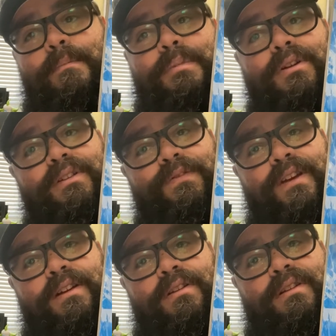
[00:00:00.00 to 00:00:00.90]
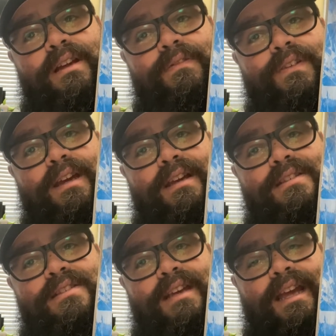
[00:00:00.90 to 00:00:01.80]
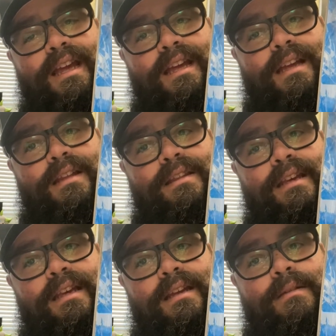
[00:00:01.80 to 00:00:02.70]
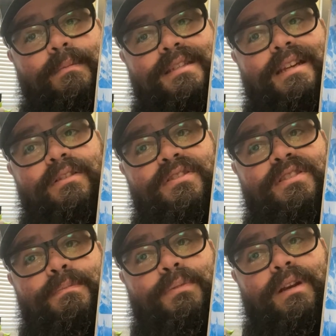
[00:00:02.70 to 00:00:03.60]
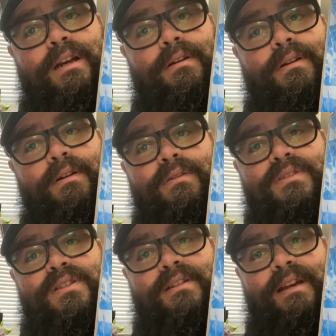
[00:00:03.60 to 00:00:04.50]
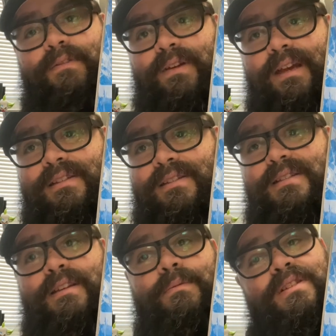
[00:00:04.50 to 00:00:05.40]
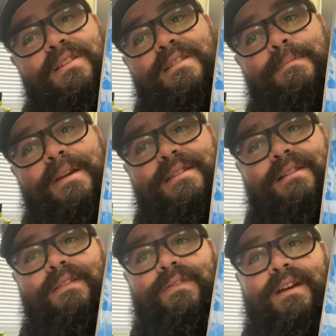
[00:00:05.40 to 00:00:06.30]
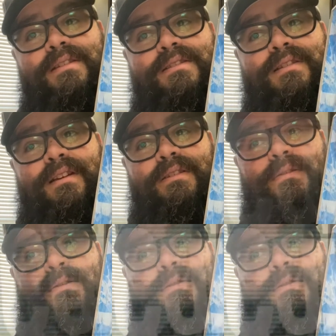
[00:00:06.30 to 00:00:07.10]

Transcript: Build-A-Figure Clayface and the Mattel Superheroes Clayface and see which is the best Clayface. So